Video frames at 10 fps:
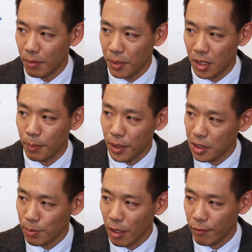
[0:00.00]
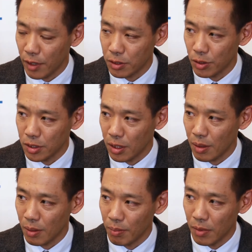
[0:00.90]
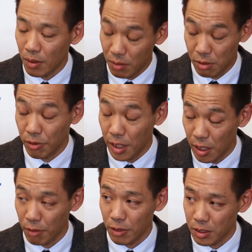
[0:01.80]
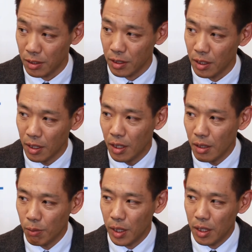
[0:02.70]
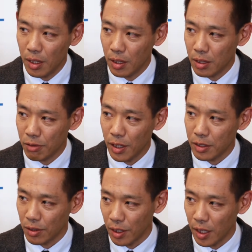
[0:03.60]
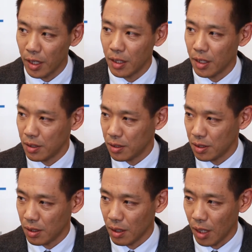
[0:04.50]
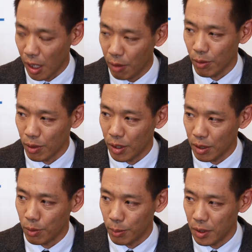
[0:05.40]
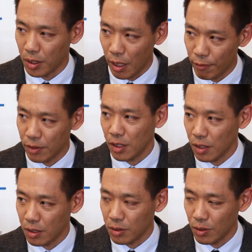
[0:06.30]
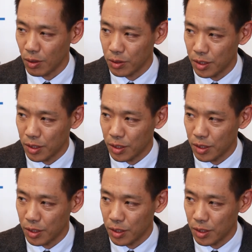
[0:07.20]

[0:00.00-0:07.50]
pick-and-place manufacturers are creating recently. We try to align our equipment, everything into those